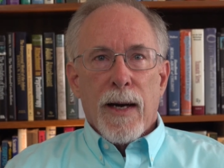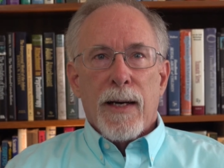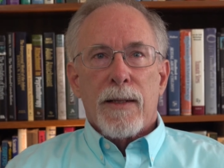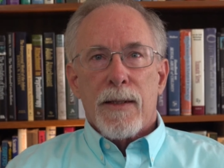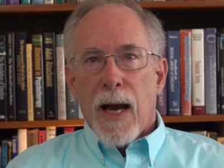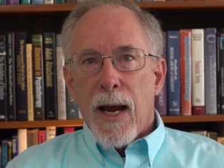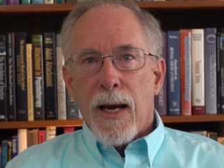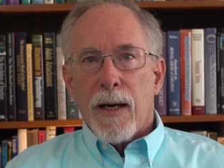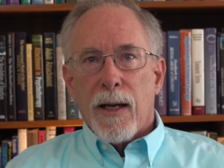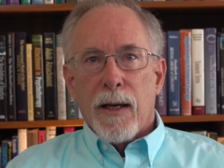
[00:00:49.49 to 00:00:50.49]

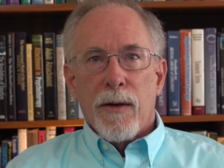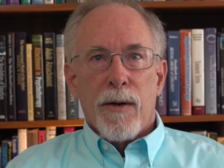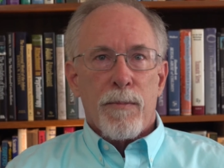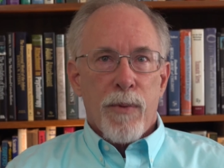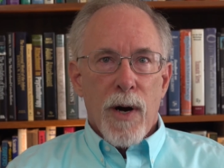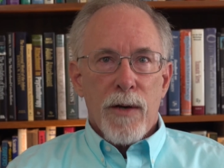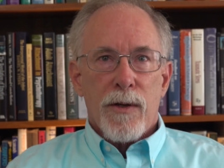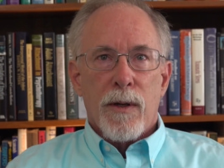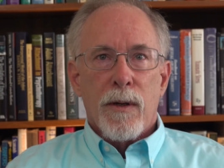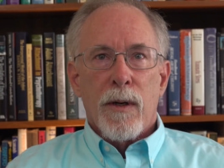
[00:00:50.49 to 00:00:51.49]
anxiety and
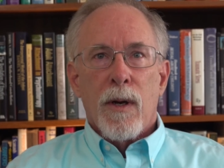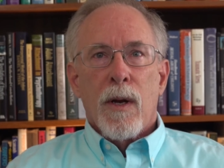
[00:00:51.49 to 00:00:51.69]
depression,